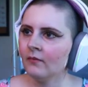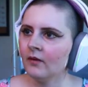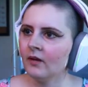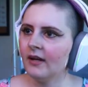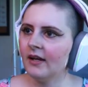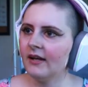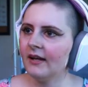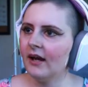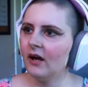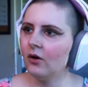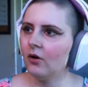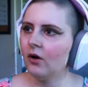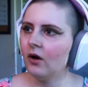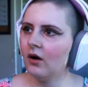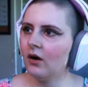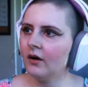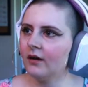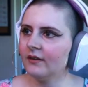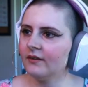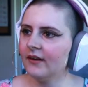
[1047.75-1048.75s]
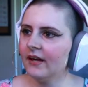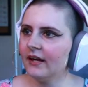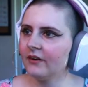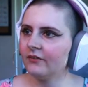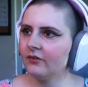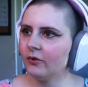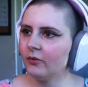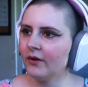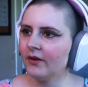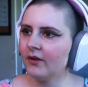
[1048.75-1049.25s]
And now our attacks
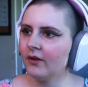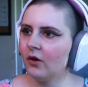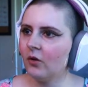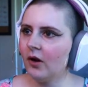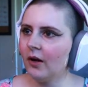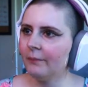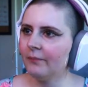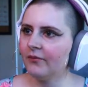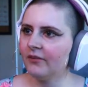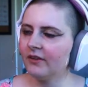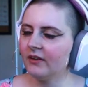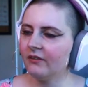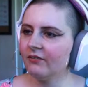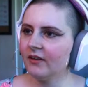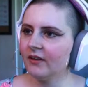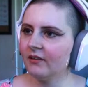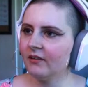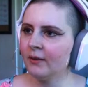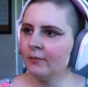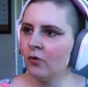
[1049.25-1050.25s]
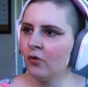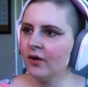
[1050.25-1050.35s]
are going to go up significantly more.